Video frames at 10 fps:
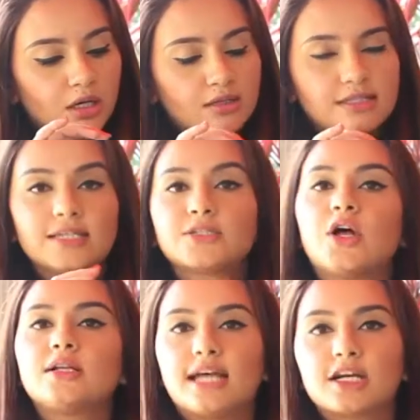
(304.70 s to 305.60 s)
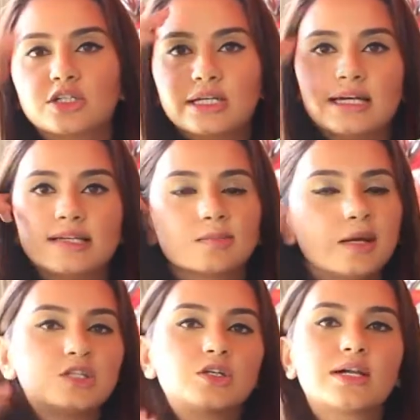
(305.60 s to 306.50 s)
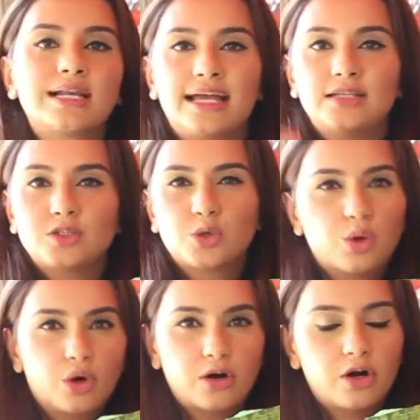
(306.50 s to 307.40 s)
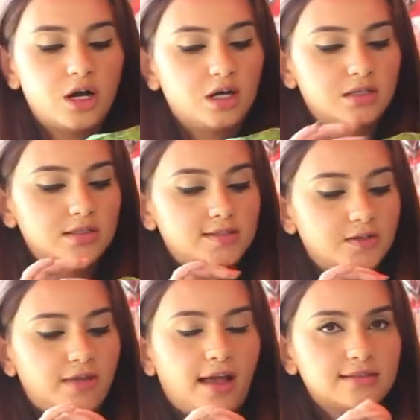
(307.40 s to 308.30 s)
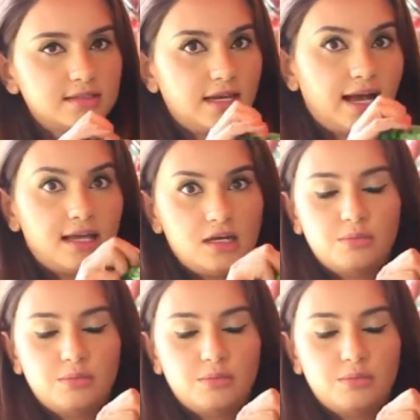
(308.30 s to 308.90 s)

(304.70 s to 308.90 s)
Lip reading: sea salt actually is meant to cleanse your aura, so that's an added